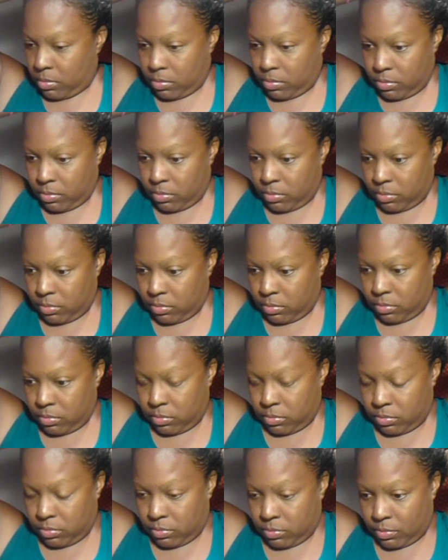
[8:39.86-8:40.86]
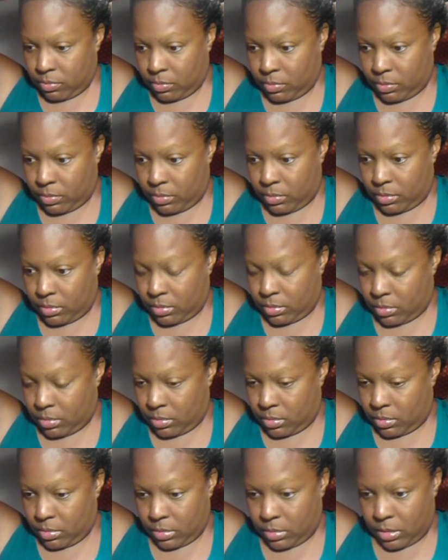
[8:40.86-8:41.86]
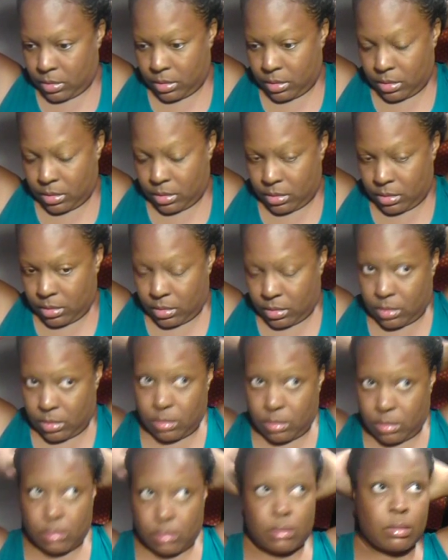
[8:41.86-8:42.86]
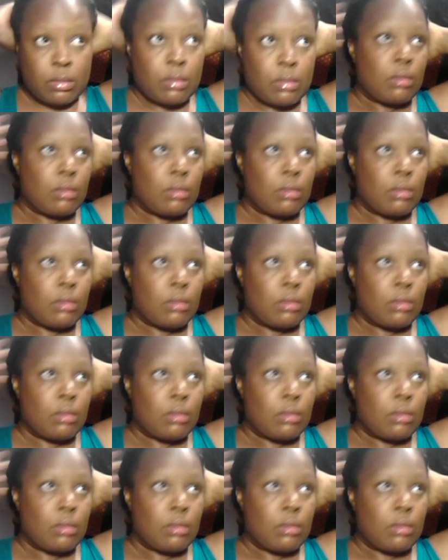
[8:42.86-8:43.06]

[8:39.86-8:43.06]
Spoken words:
No one is speaking in this clip.